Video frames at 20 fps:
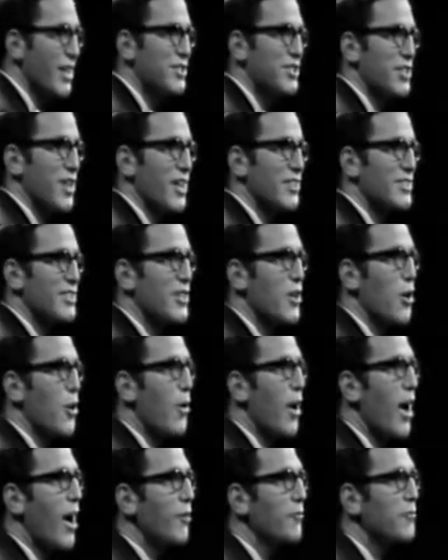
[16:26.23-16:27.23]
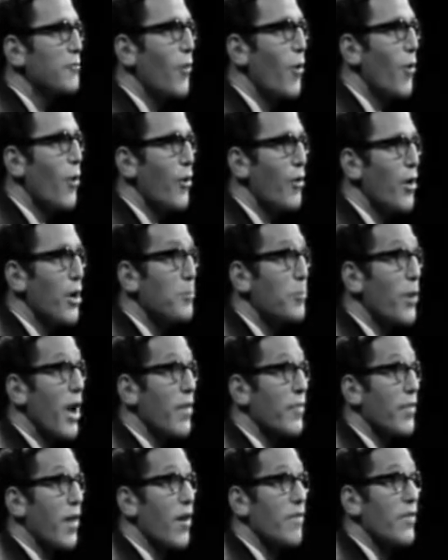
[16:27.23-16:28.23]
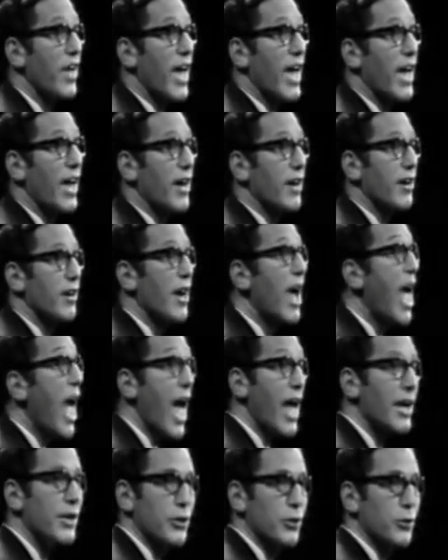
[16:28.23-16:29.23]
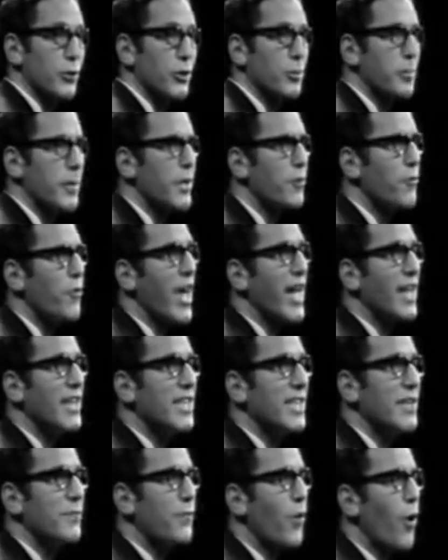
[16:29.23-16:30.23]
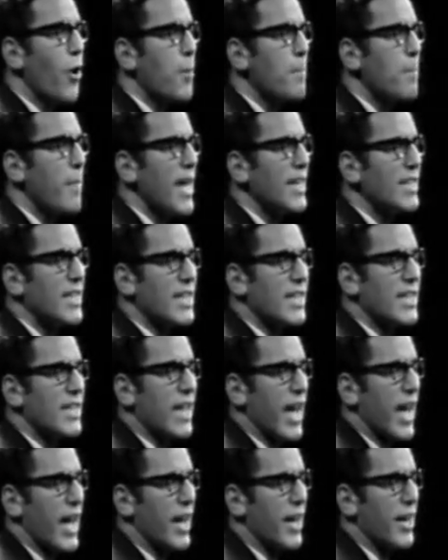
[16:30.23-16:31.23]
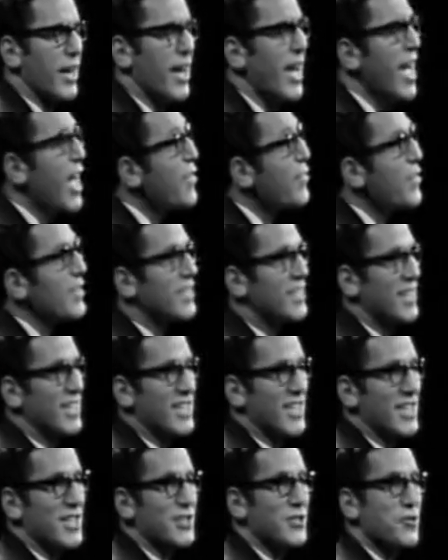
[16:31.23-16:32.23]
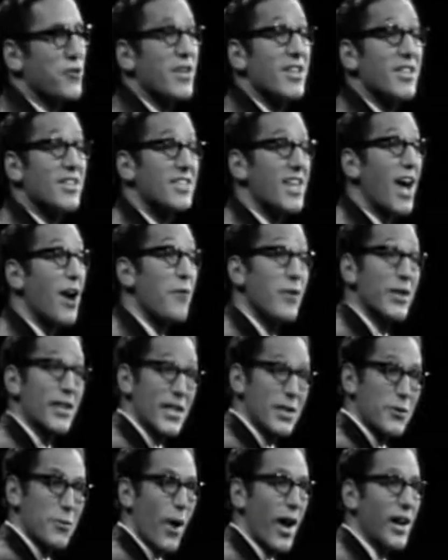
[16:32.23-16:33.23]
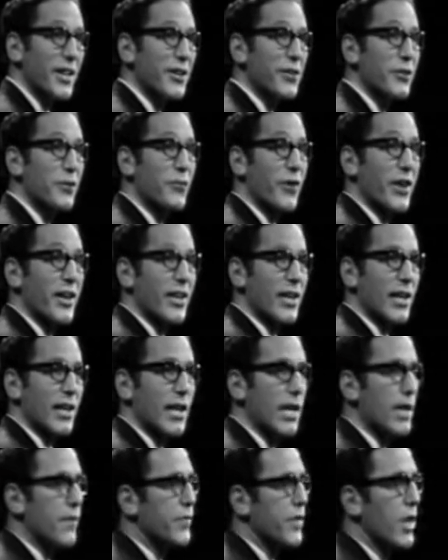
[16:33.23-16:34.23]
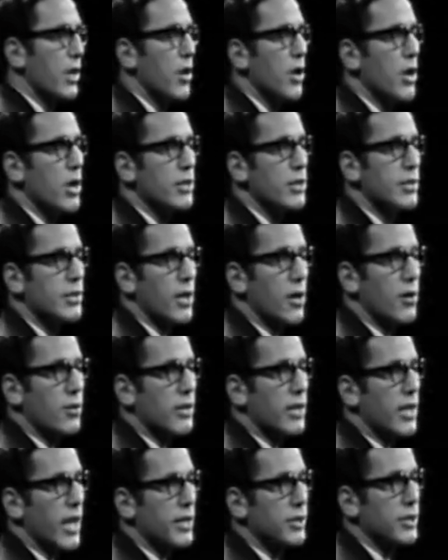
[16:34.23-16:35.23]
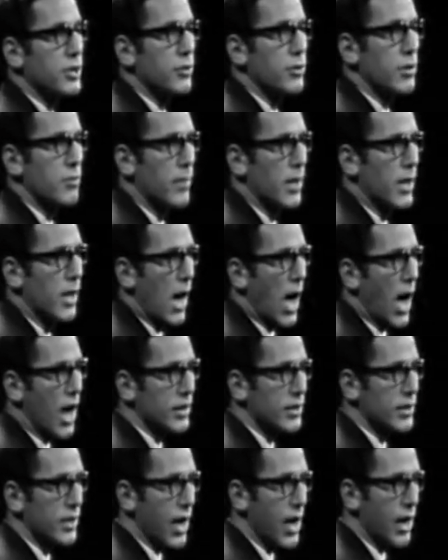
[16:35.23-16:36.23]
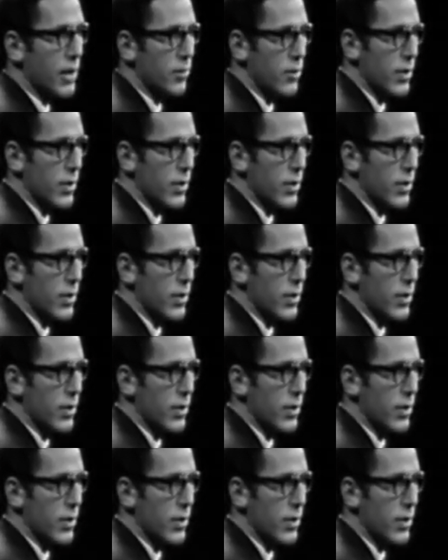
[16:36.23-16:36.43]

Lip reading: Just go out for a breath of air and you'll be ready for Medicare. The city streets are really quite a thrill. If the hoods don't get you, the monoxide